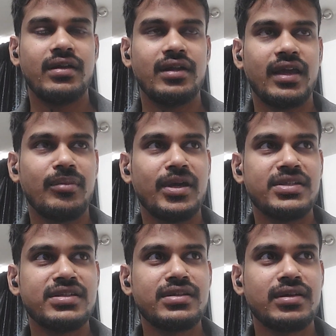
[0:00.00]
Like
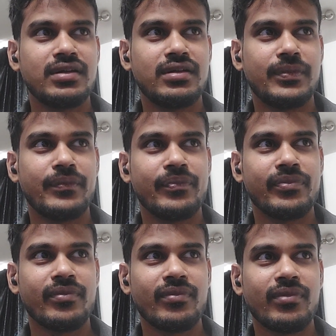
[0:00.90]
imagine
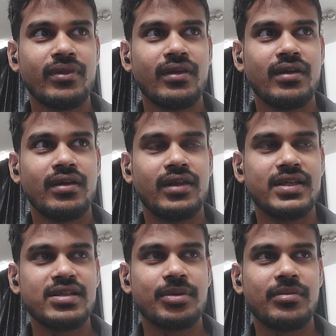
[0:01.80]
there
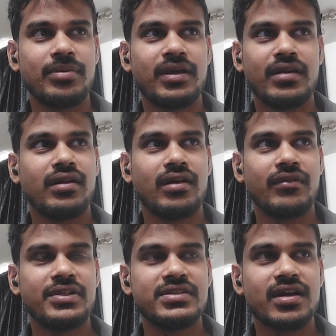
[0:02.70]
is a pipeline
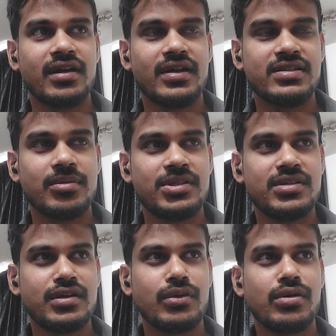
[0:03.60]
which is already established,
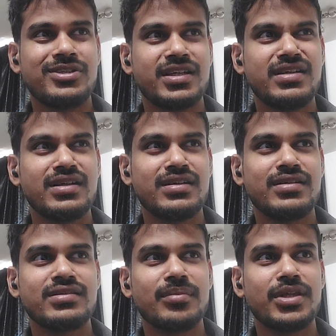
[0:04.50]
and you want to send
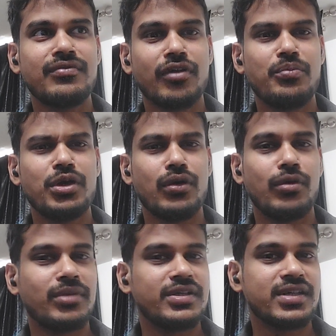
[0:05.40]
something from your
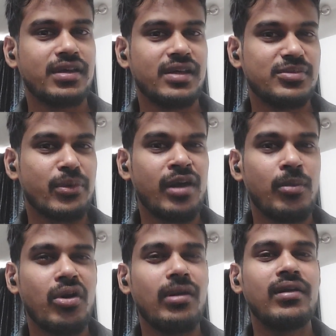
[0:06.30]
home, let's say a small
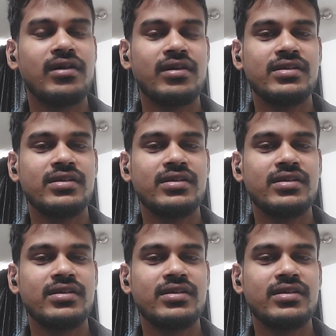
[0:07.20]
ball.